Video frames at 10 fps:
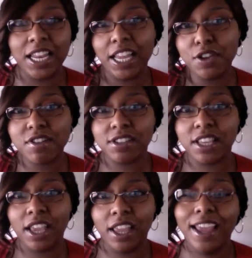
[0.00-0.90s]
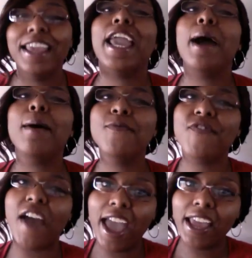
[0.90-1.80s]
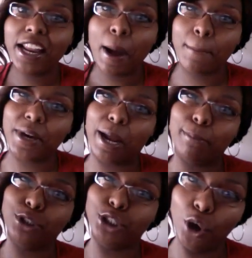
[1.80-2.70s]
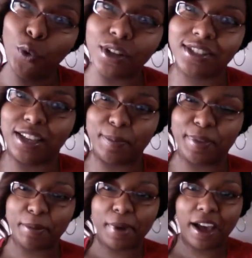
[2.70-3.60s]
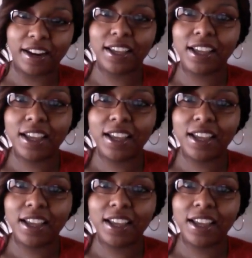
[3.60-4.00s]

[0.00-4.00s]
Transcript: Like you can say, yeah, I'm fat, but I'm doing something about it.